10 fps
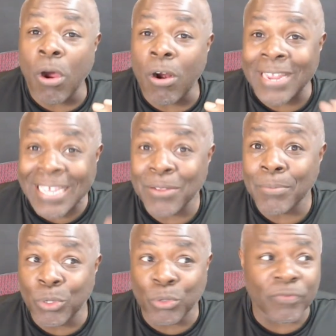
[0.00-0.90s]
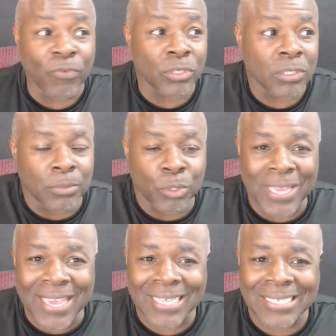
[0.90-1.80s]
are in the mood for some new
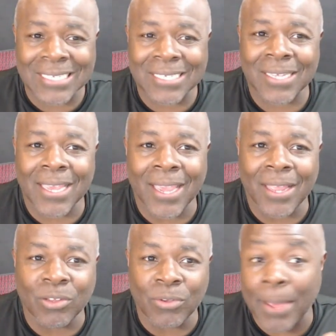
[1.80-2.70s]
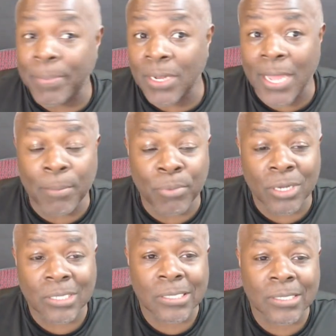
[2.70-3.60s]
kicks and you happen to like
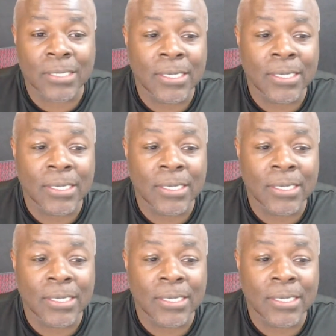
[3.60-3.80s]
Brooks,